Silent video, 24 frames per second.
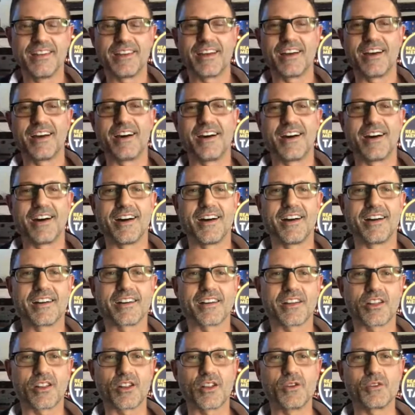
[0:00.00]

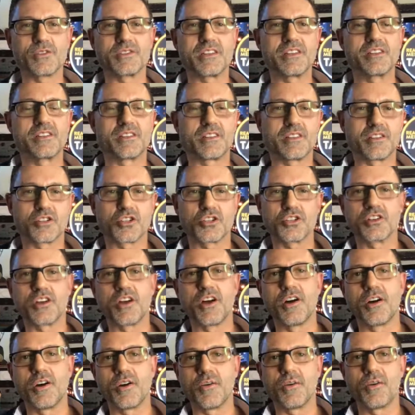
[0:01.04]
closing to the
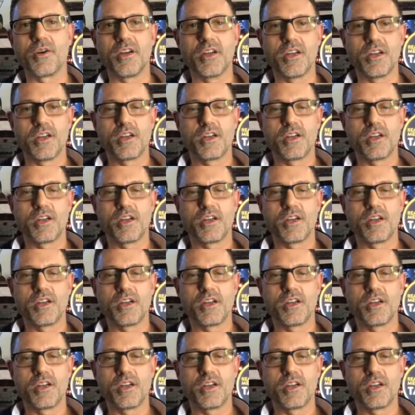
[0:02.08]
show